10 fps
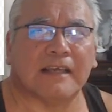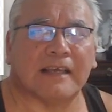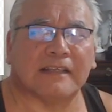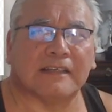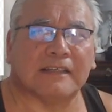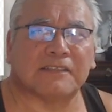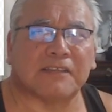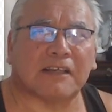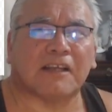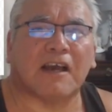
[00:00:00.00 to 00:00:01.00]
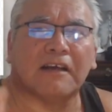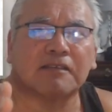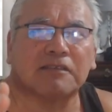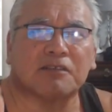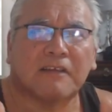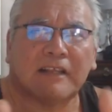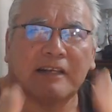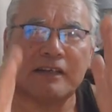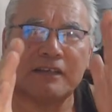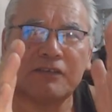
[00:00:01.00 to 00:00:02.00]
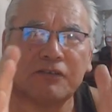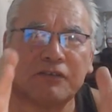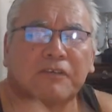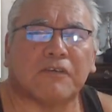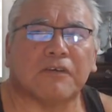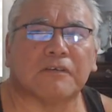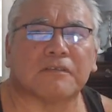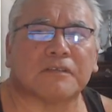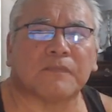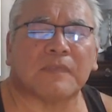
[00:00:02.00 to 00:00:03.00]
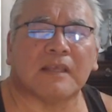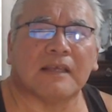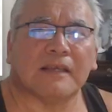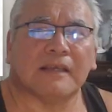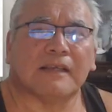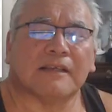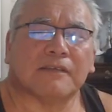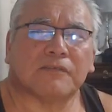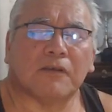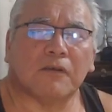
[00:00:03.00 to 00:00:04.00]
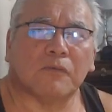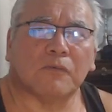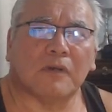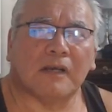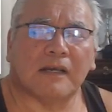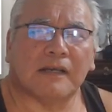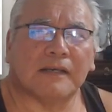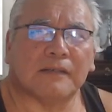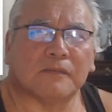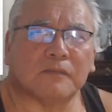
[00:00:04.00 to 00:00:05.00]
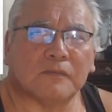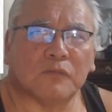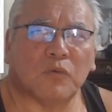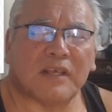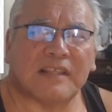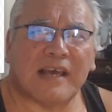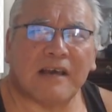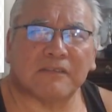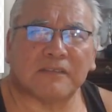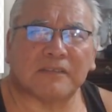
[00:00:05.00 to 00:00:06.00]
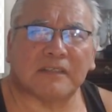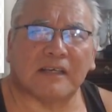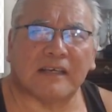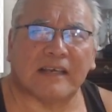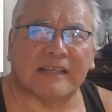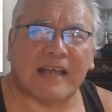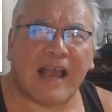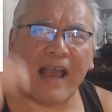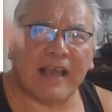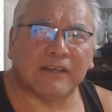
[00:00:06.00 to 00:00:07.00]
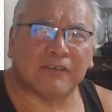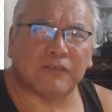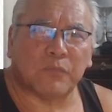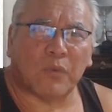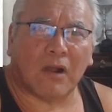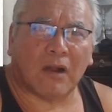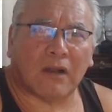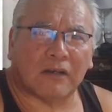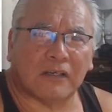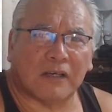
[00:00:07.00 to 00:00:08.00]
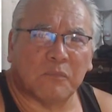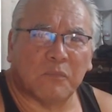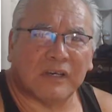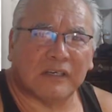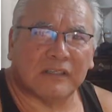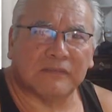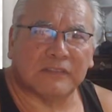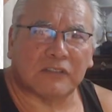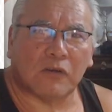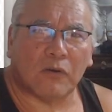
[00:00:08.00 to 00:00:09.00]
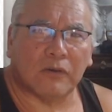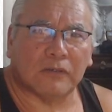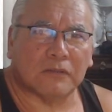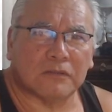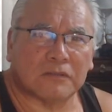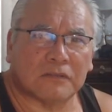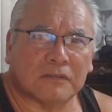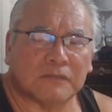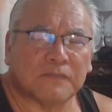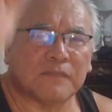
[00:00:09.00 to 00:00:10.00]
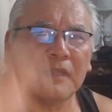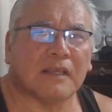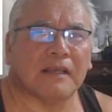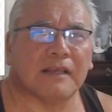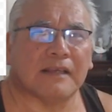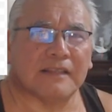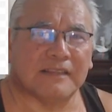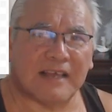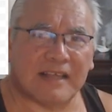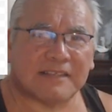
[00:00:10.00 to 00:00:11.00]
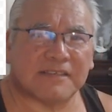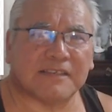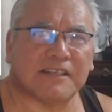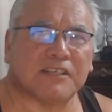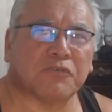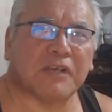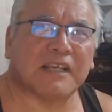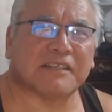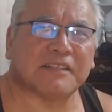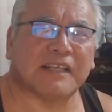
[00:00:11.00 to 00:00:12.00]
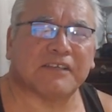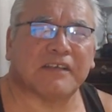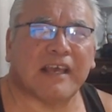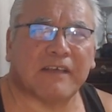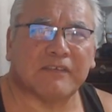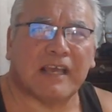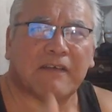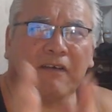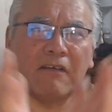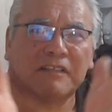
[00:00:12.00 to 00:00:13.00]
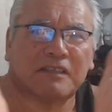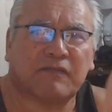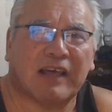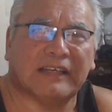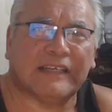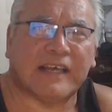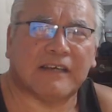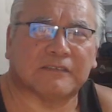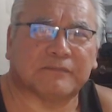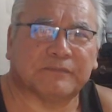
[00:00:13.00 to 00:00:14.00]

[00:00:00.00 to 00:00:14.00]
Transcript: and it's not concentrating into your coils. So uh, without an iron bar above the coils, that's the situation that you have. You have all this fanning out